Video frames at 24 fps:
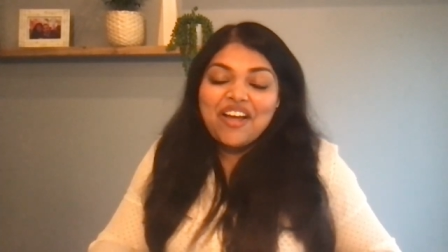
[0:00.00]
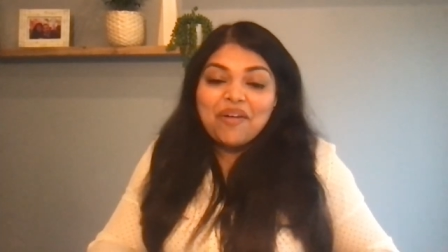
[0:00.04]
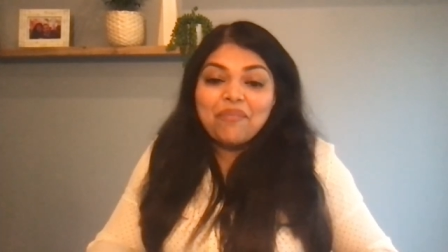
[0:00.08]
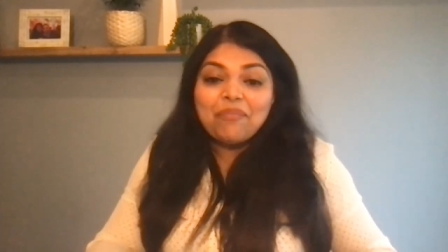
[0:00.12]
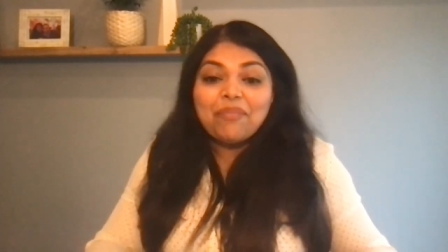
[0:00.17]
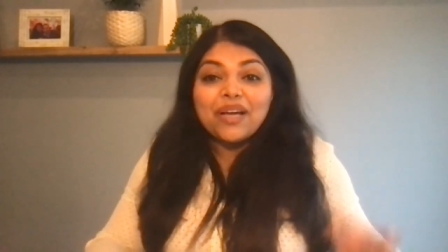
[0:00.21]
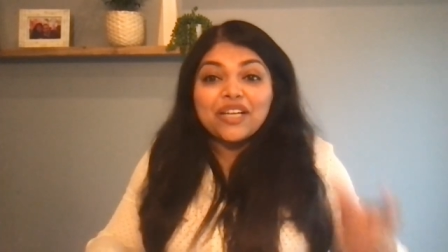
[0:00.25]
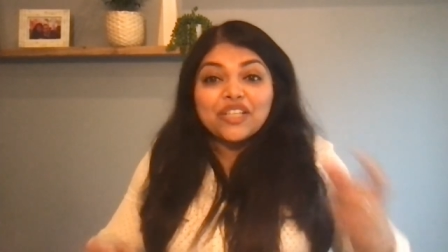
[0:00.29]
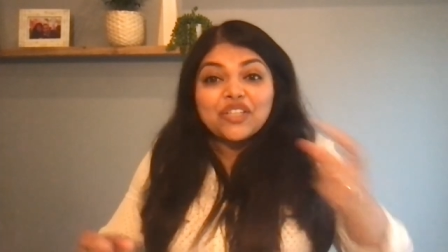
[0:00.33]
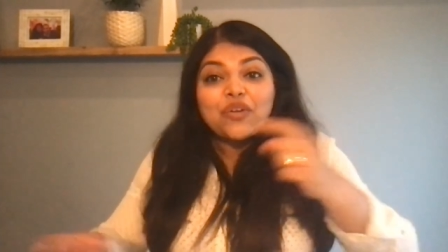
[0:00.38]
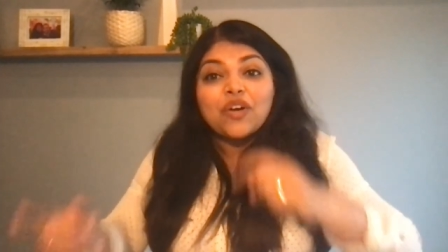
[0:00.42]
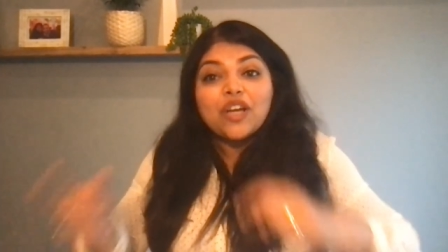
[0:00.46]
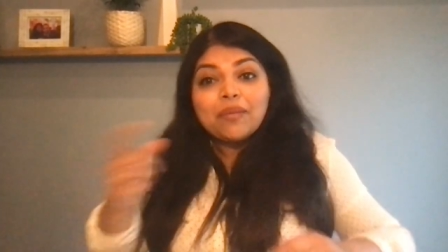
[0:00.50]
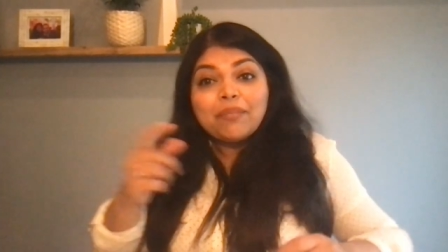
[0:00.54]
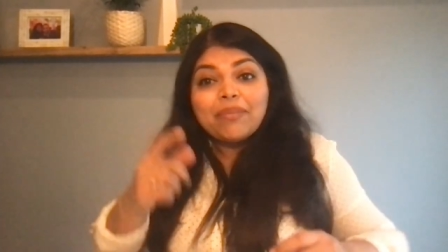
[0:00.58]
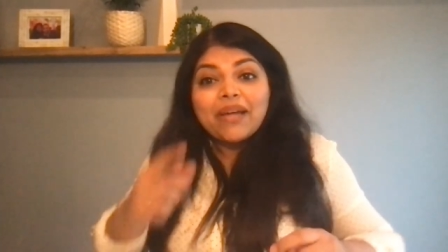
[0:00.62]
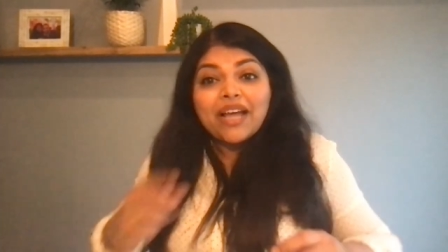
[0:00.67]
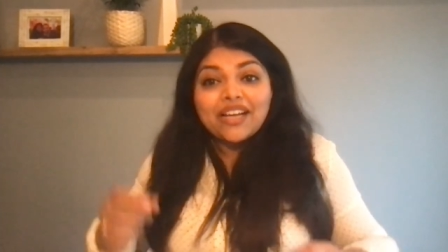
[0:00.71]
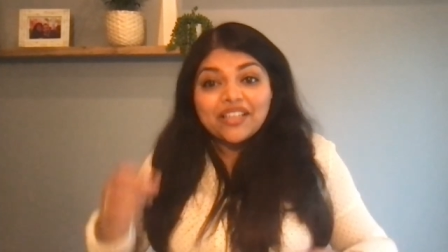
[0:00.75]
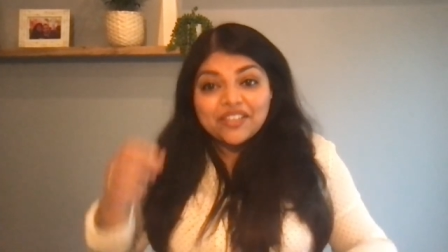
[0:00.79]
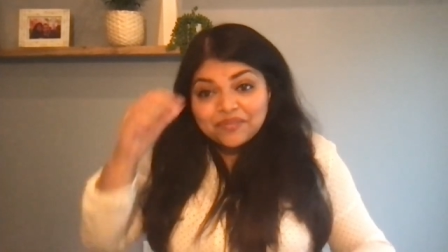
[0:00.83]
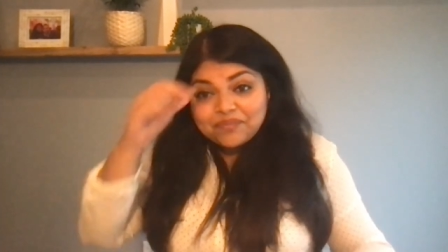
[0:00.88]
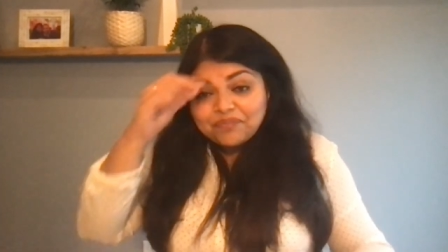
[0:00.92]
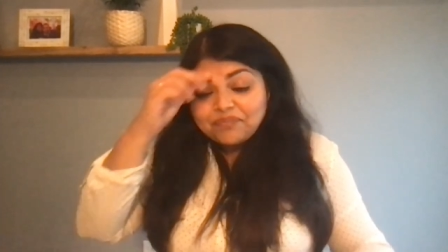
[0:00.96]
But going
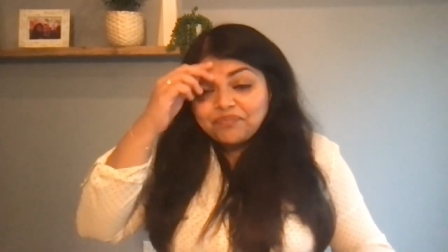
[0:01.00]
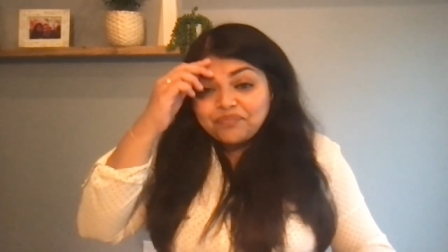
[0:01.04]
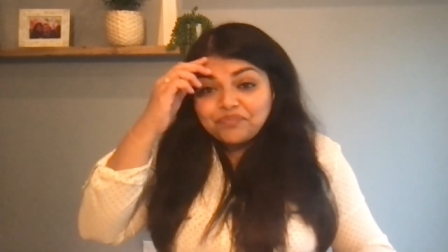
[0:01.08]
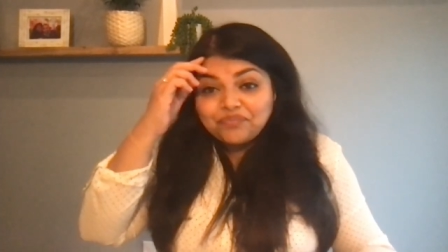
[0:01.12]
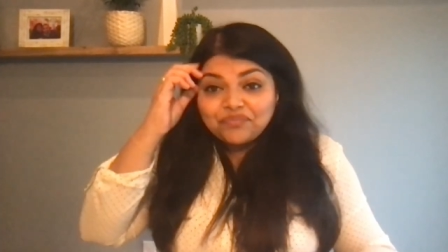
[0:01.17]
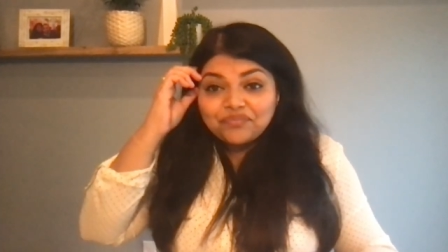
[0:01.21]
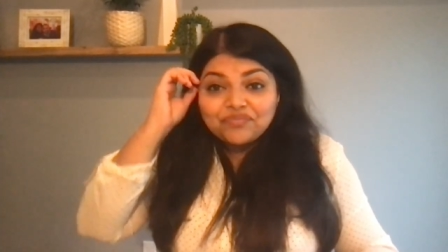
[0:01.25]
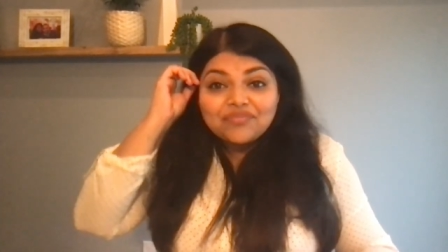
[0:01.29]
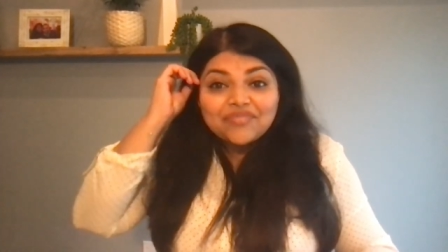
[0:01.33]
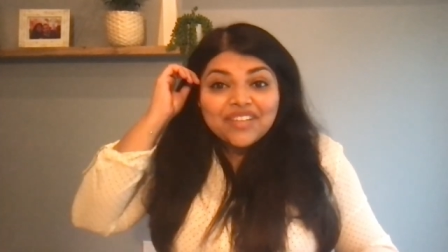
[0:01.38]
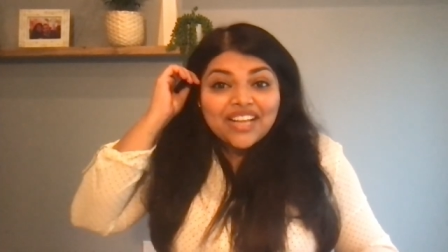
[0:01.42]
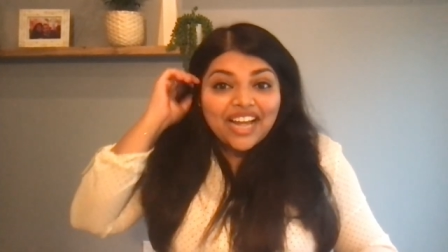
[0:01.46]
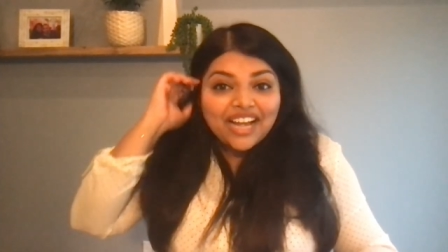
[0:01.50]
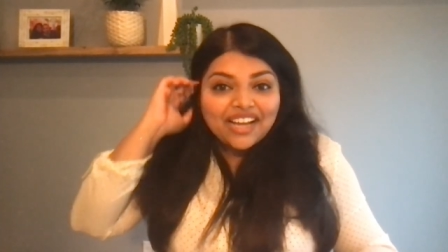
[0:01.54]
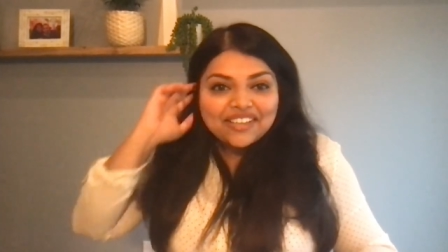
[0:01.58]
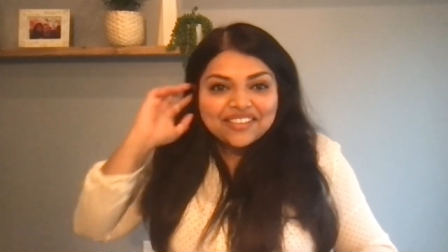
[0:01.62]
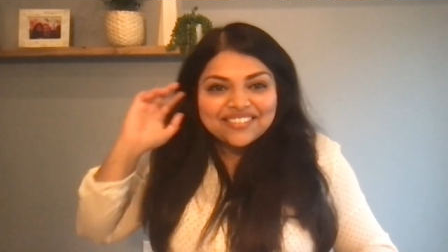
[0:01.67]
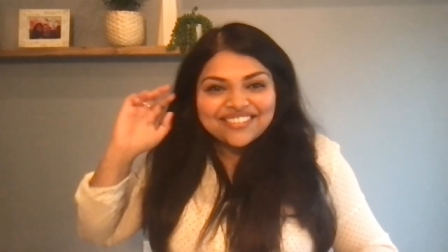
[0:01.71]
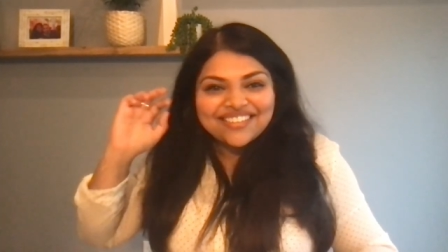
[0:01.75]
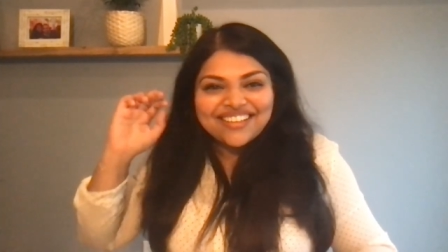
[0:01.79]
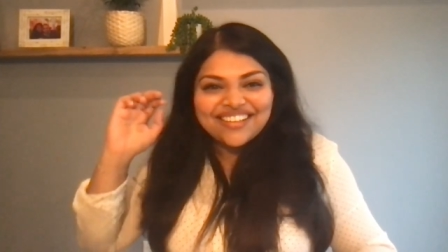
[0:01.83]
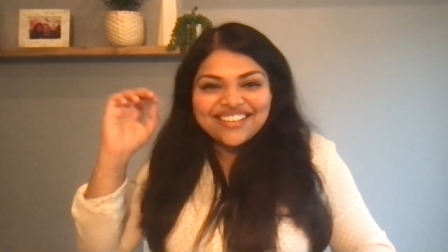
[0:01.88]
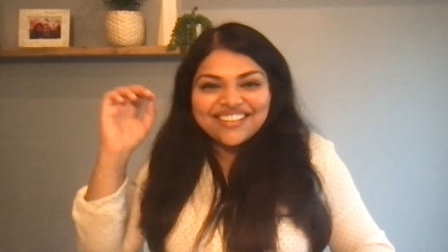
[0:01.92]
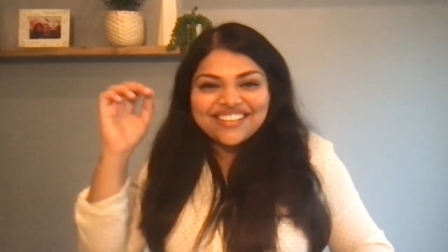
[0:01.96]
back, I
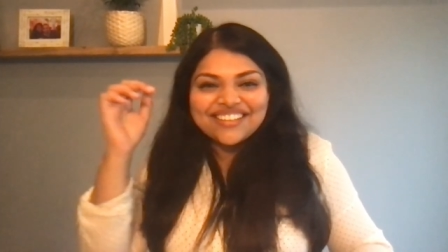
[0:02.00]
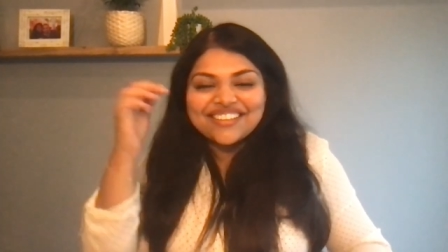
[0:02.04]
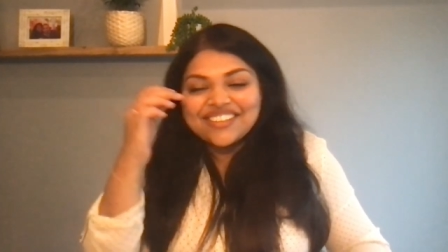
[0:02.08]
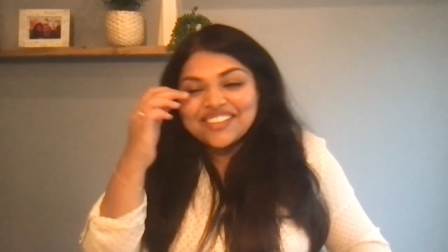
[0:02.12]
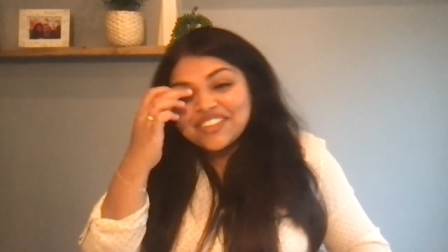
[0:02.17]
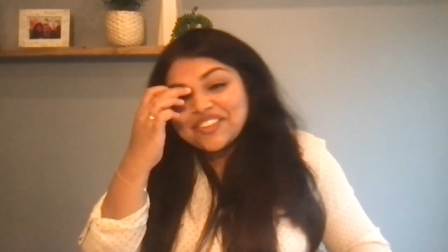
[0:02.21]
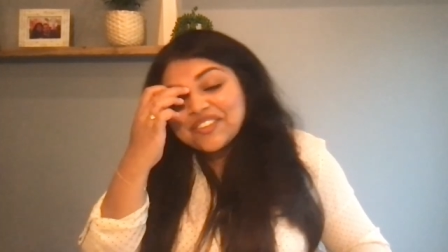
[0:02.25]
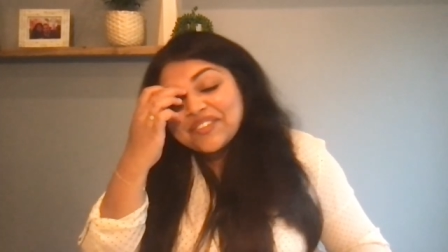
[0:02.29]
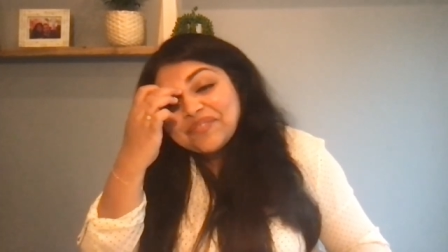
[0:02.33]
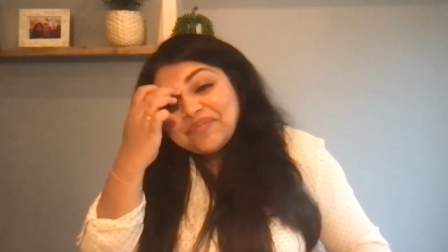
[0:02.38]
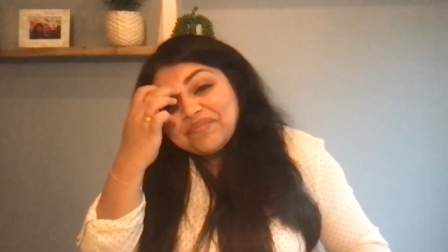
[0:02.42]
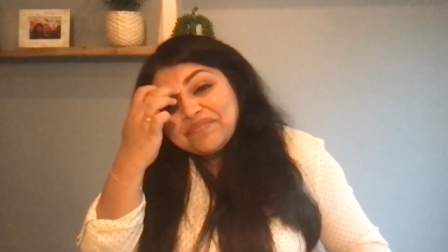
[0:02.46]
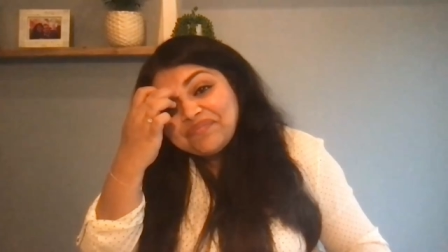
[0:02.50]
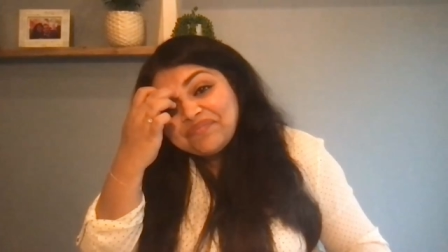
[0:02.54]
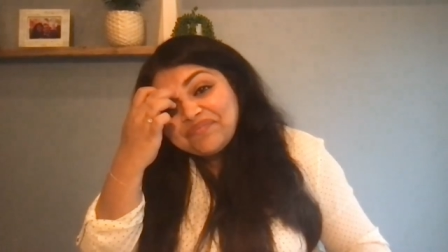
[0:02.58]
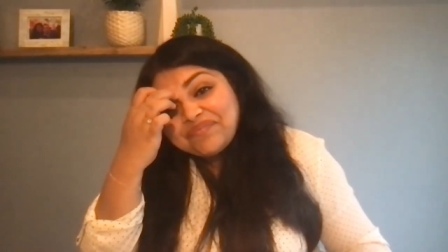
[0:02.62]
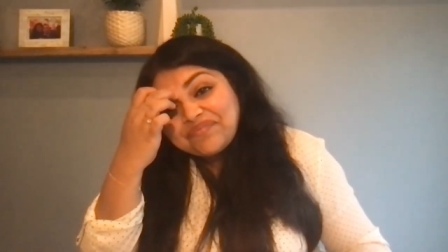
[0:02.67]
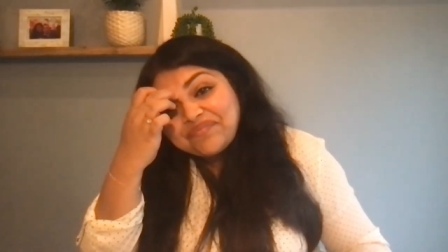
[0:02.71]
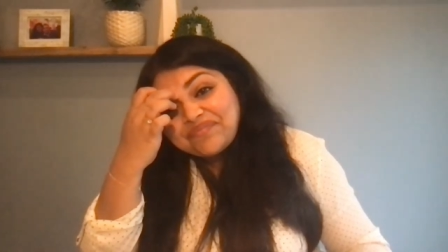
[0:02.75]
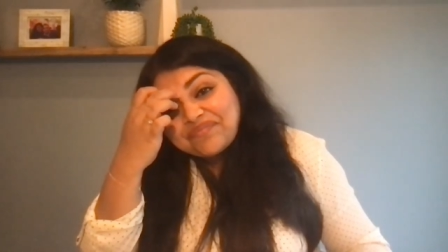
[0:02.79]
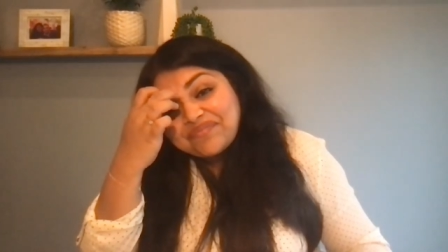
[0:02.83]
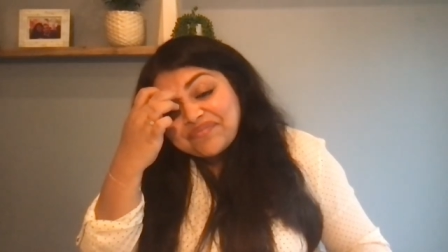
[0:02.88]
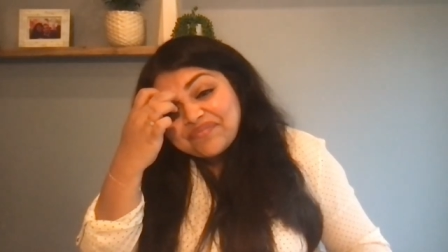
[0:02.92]
mean, you know